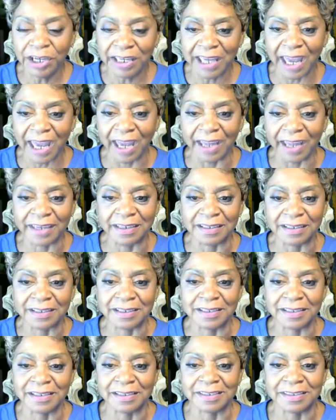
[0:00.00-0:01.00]
looking at
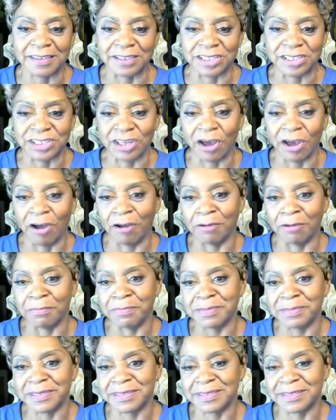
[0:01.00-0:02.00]
the
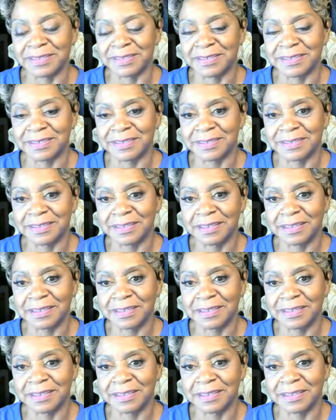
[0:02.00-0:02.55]
Psalms.